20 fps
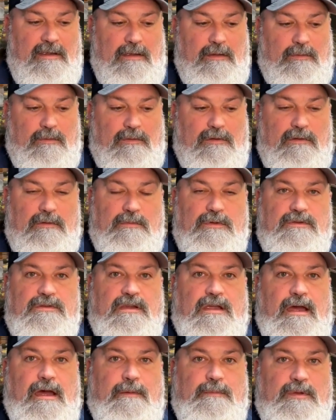One of the most
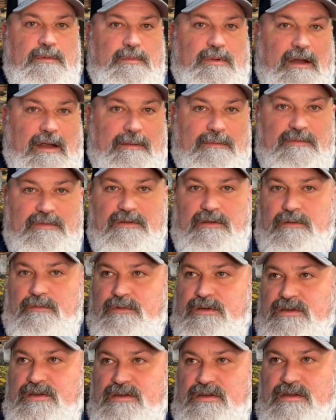common problems that
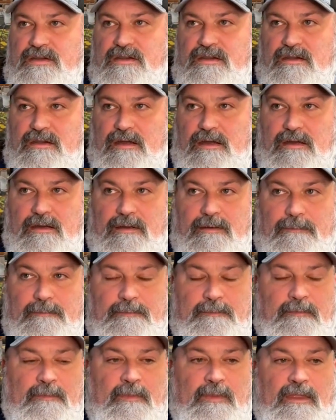we see
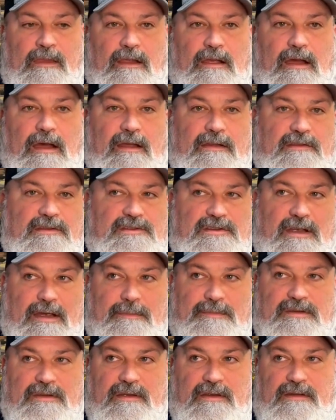on the
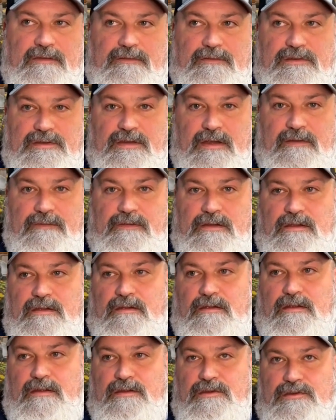job sites for
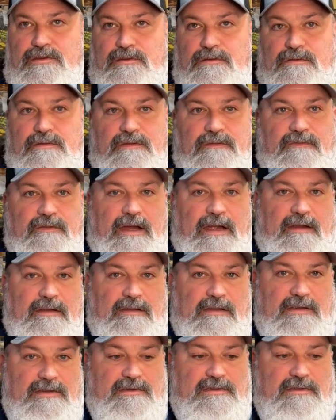safety issues and
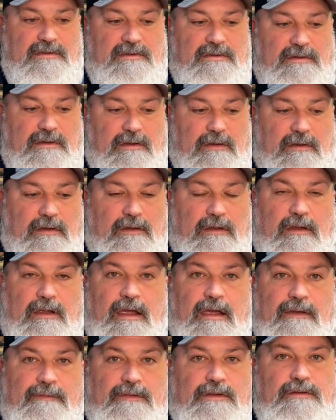violations
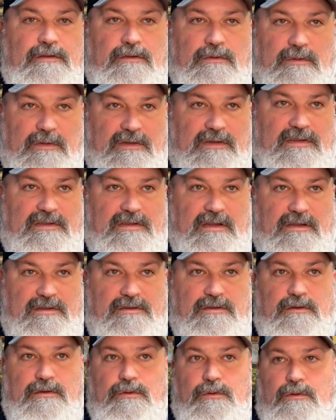have to do with
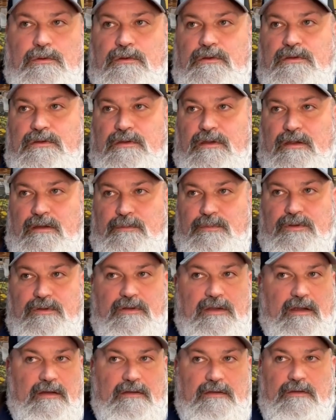extension cords and
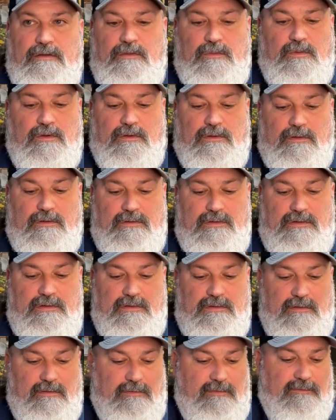protecting the workers.
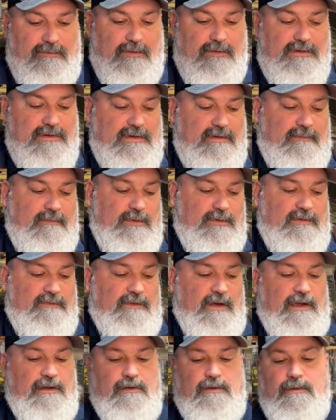So the first most
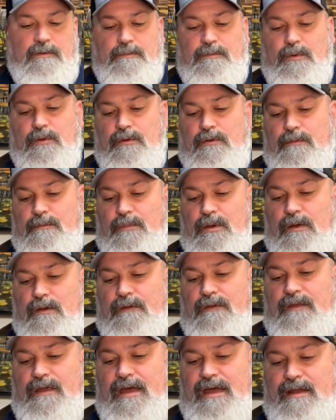vital important part
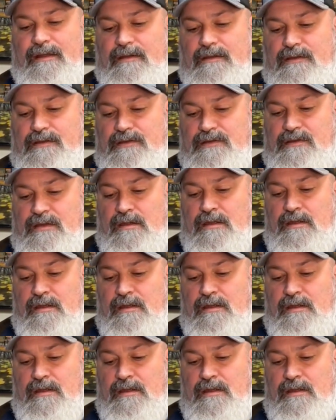of that is